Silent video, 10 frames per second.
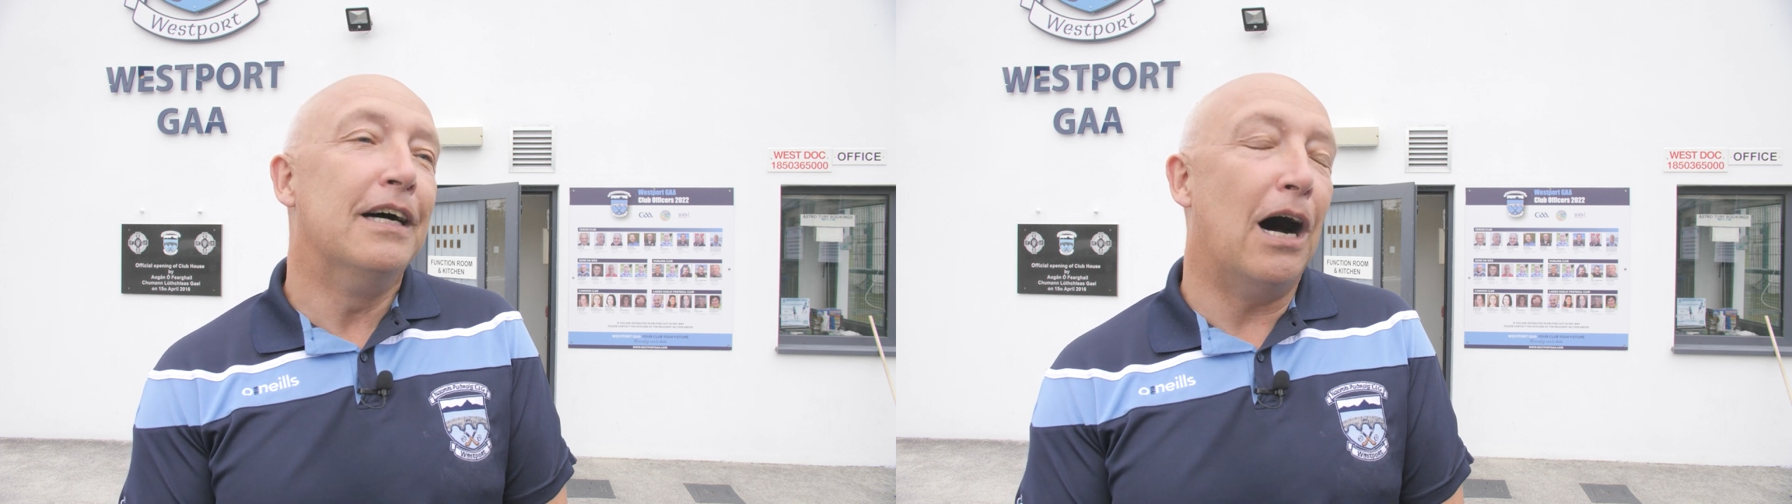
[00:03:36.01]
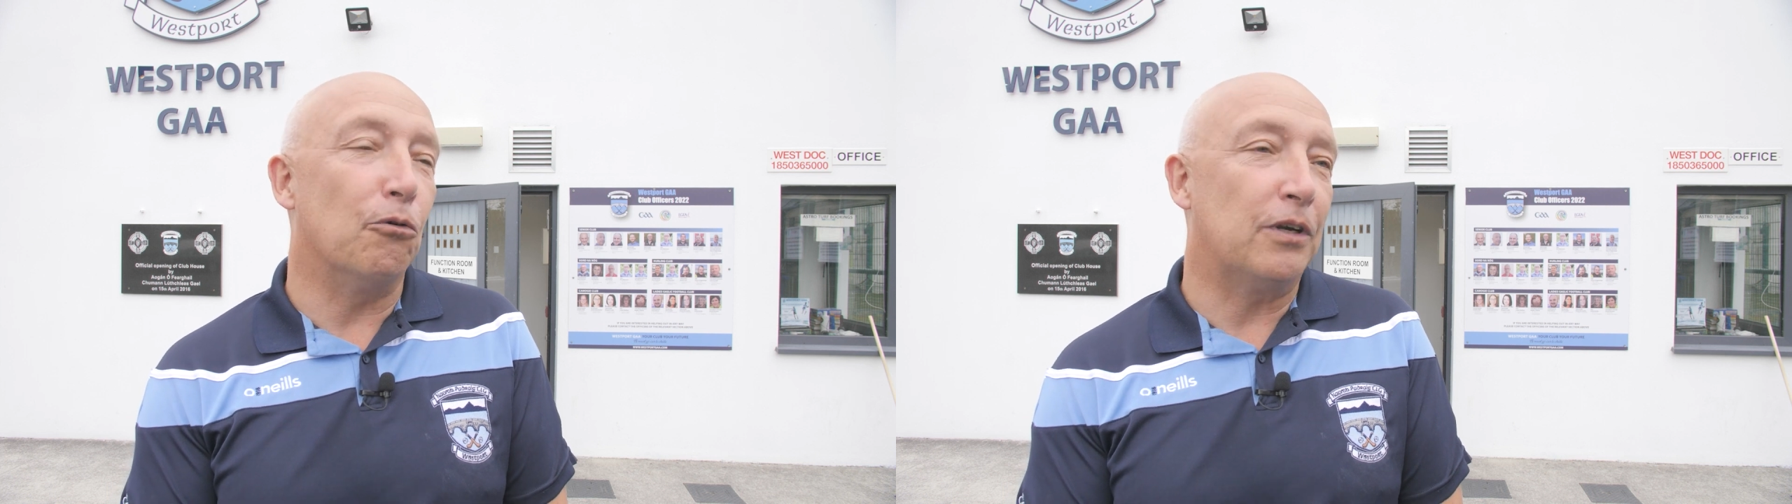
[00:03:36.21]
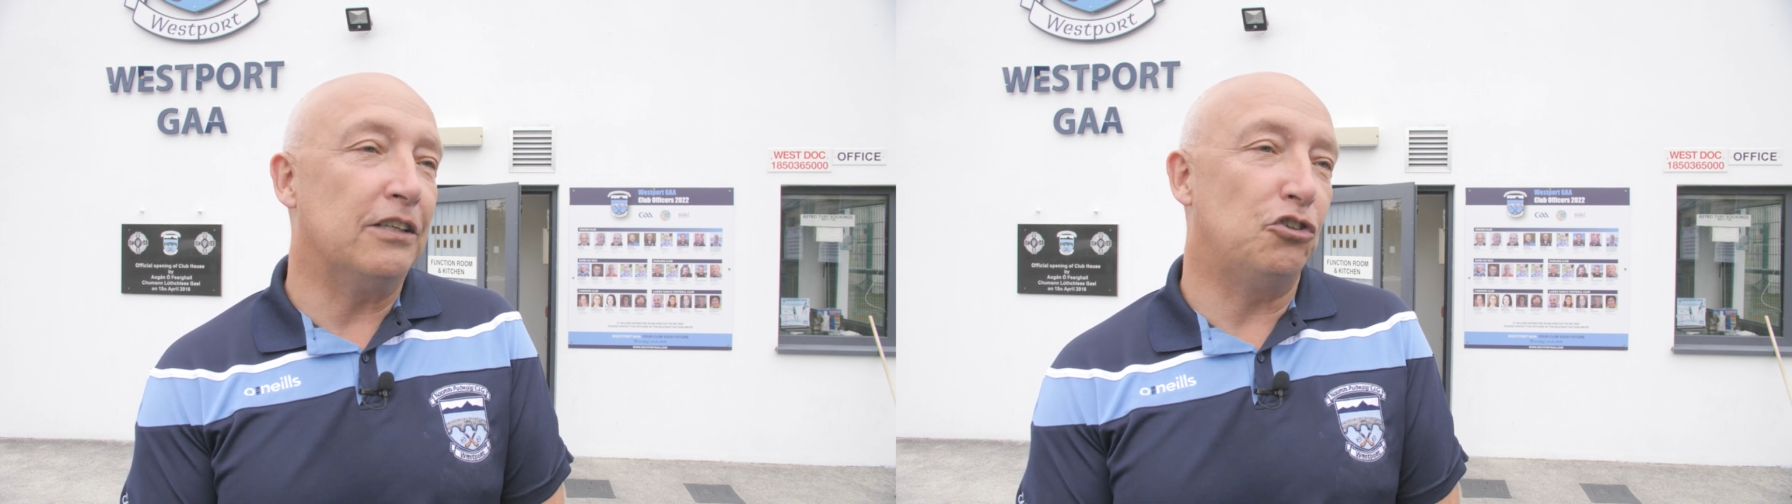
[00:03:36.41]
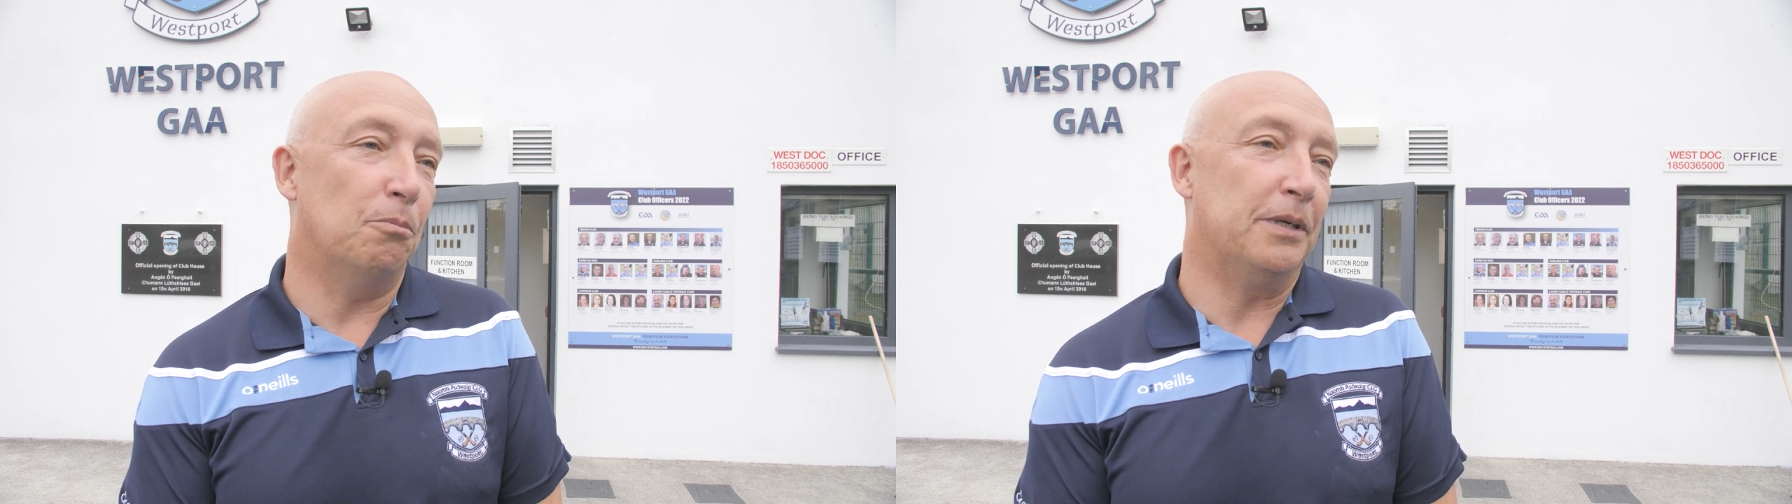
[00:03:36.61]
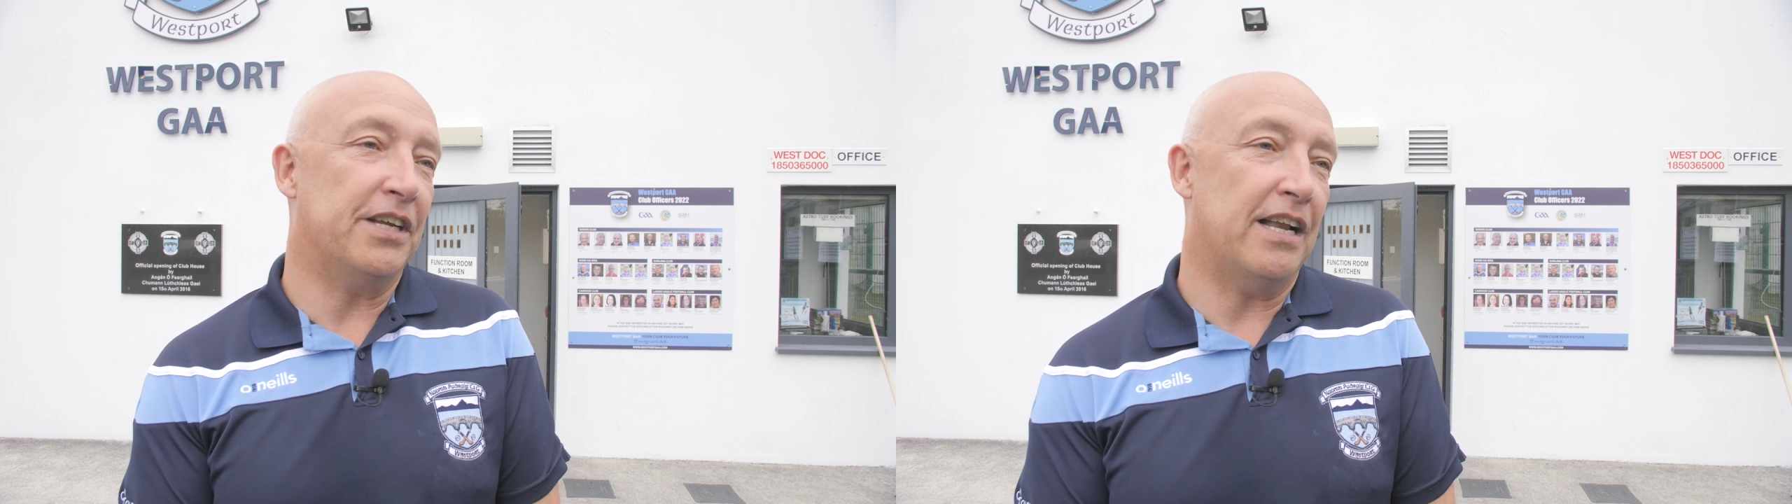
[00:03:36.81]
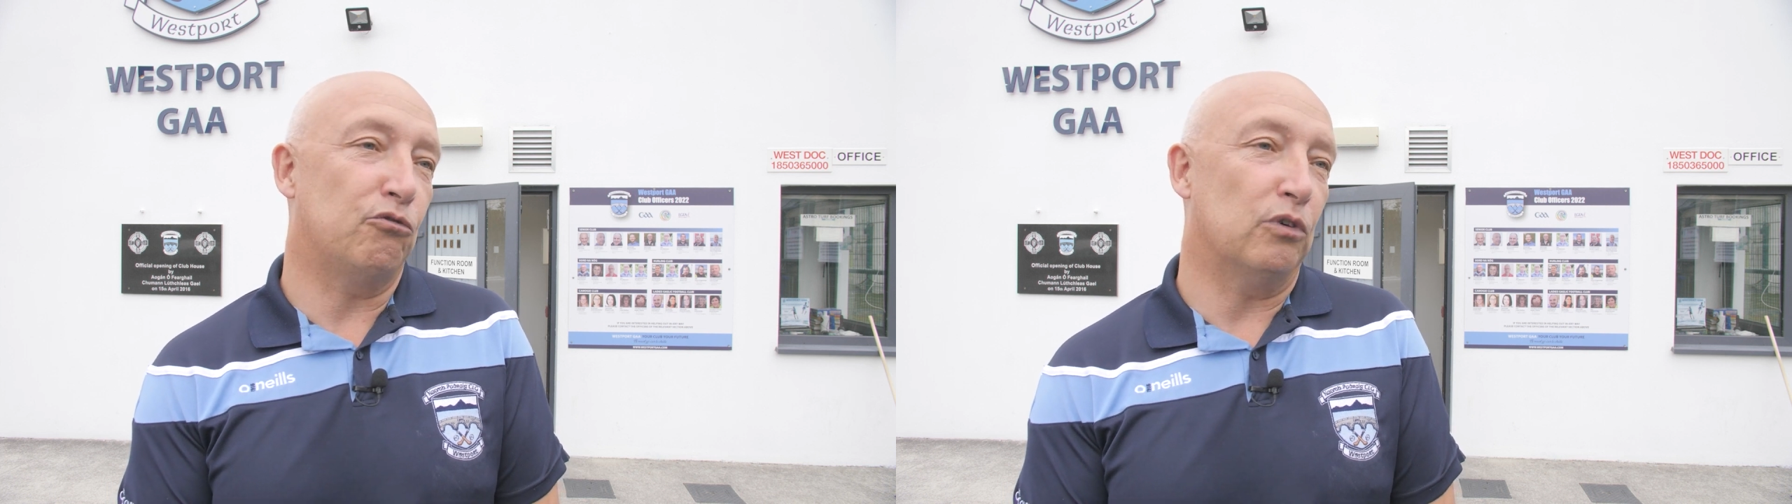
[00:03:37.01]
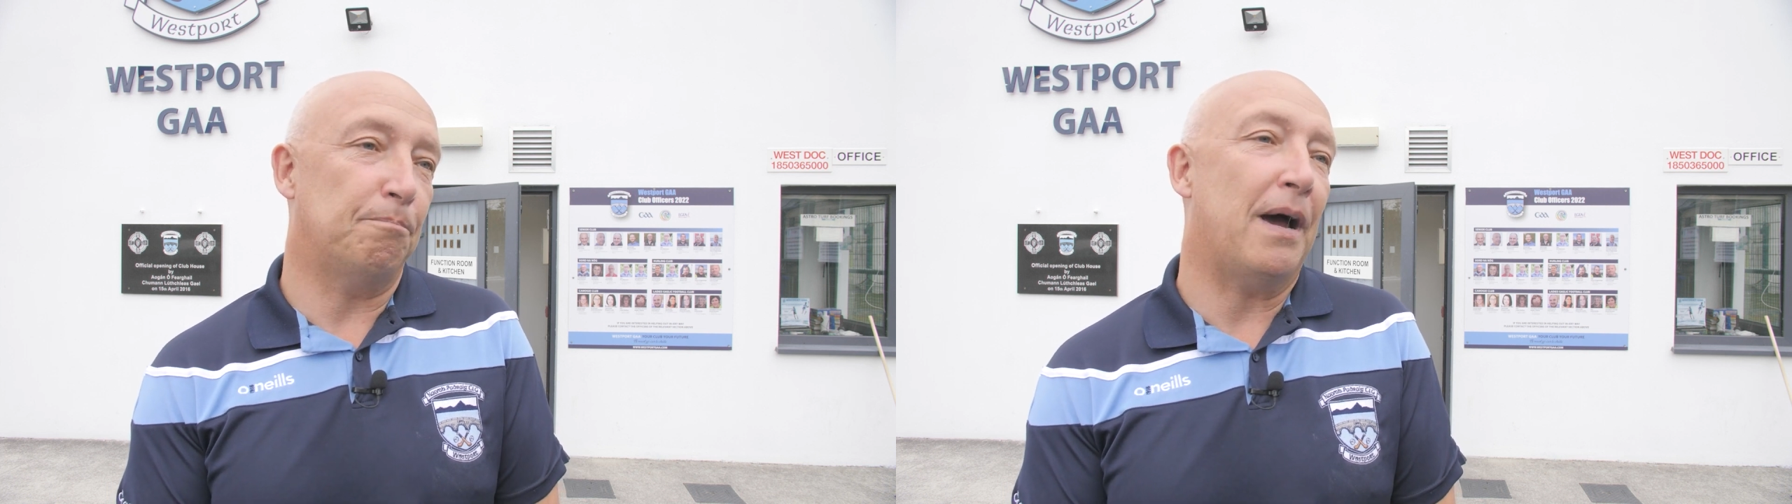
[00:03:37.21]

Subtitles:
how things should be dealt with,